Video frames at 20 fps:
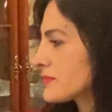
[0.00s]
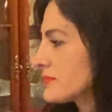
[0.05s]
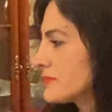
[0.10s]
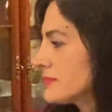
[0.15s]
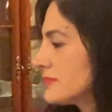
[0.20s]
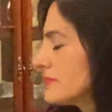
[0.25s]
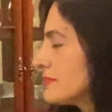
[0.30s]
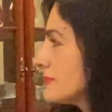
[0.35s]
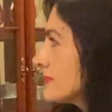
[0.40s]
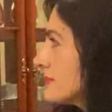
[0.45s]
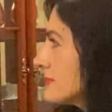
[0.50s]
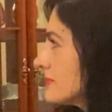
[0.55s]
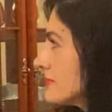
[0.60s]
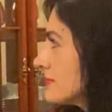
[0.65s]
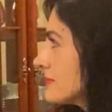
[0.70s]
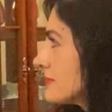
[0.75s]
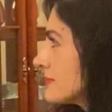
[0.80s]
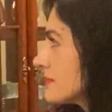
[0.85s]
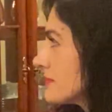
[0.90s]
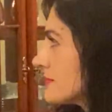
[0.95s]

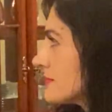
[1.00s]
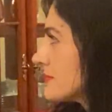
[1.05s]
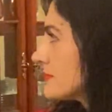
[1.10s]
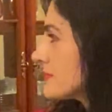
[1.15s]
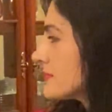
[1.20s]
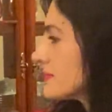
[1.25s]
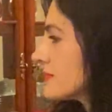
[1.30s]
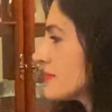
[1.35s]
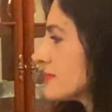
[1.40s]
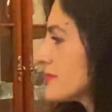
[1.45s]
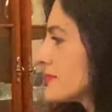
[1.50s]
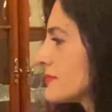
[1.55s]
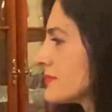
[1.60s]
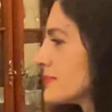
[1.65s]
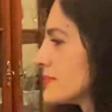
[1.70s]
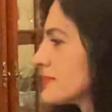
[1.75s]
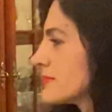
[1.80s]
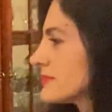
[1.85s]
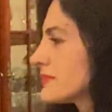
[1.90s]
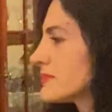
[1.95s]

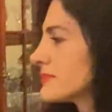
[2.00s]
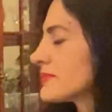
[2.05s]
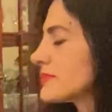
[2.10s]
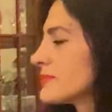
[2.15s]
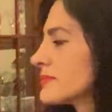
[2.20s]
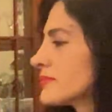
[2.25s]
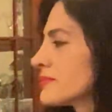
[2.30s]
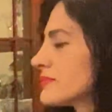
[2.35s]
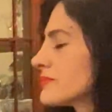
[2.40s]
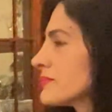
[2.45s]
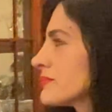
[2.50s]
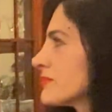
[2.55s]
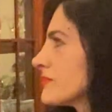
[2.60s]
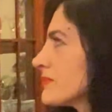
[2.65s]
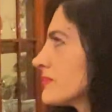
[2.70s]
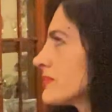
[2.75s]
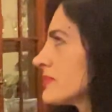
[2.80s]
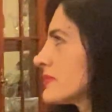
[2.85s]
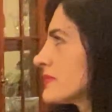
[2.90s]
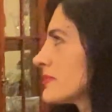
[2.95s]

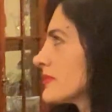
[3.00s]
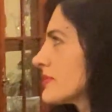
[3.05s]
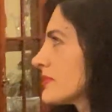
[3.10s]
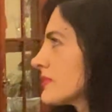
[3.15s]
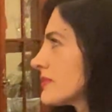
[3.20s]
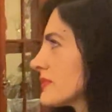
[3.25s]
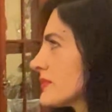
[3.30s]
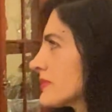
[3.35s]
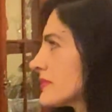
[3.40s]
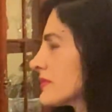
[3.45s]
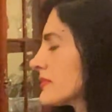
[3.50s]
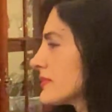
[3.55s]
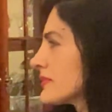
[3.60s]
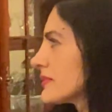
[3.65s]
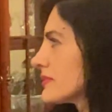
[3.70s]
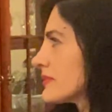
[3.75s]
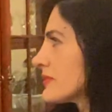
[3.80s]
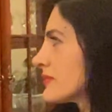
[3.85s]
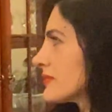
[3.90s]
[no speech]